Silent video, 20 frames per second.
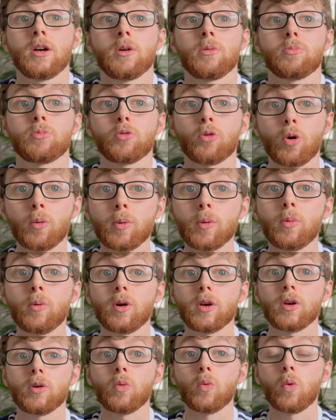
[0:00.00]

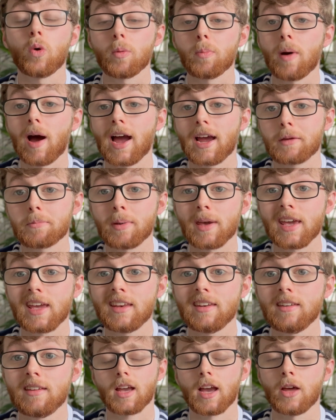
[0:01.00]
probably a lower back
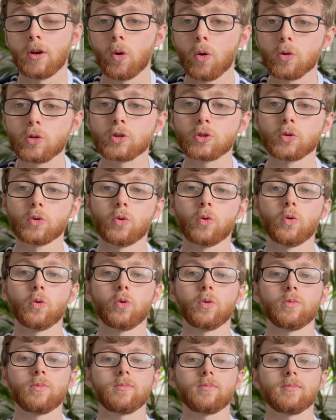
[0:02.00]
pain. And
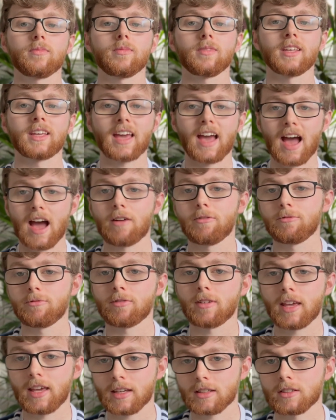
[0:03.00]
also the calf
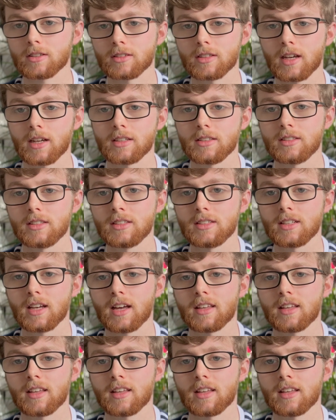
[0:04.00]
exercises.